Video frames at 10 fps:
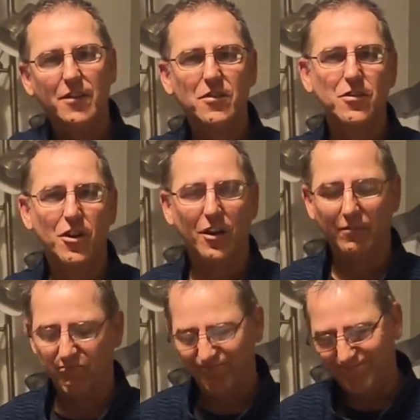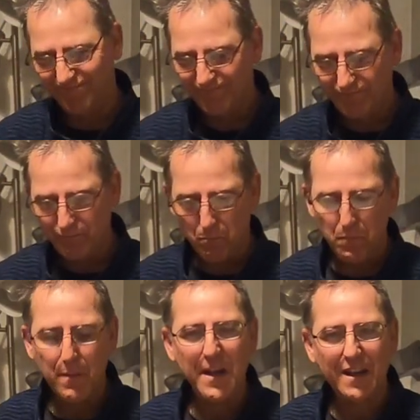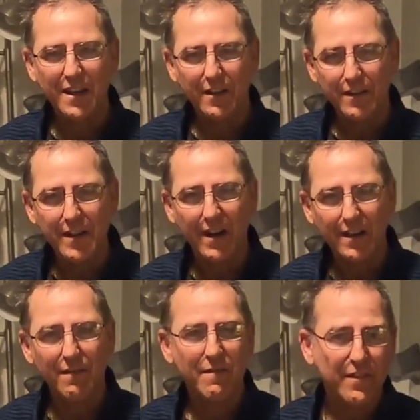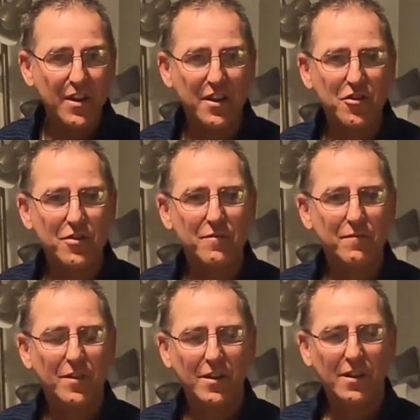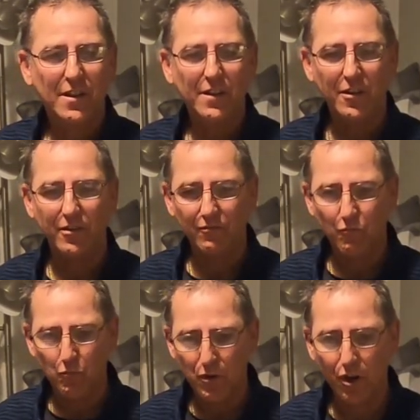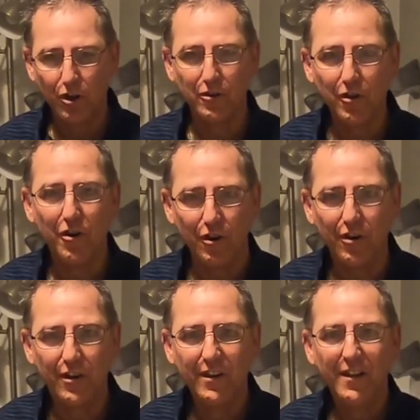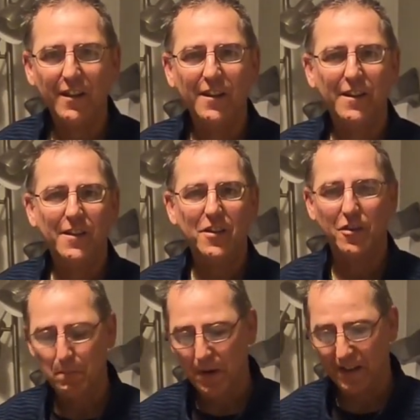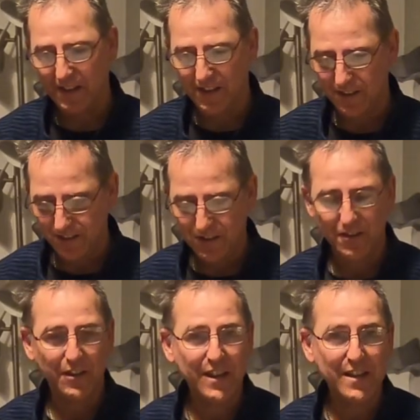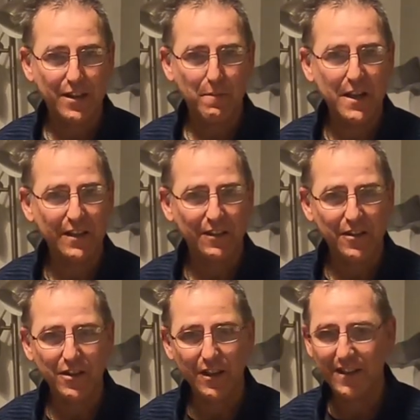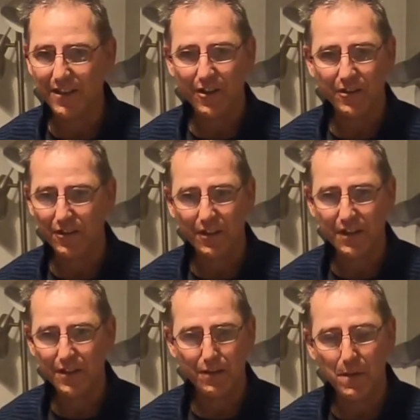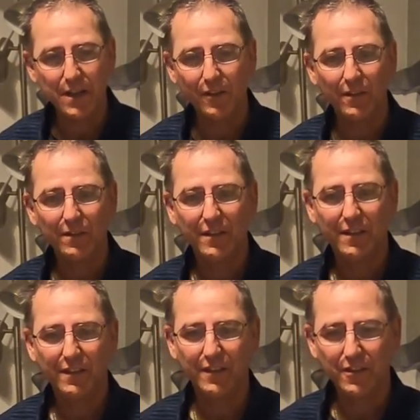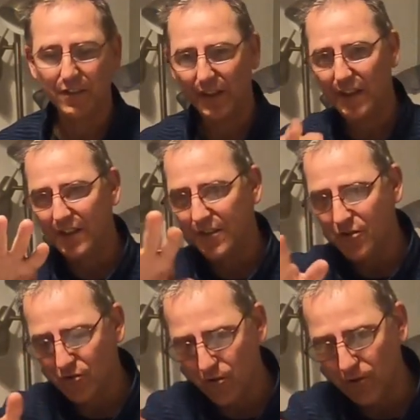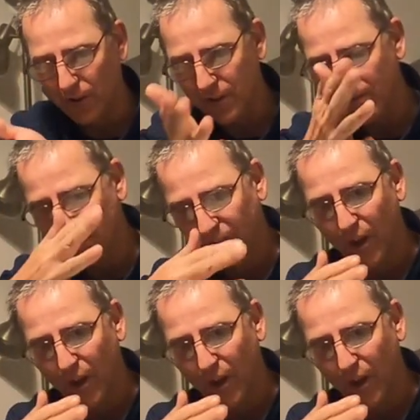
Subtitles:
it's sort of mimicking a dying fish. And we all know the pike, it's an easy meal. It sees it as an easy meal. It's there, it's struggling in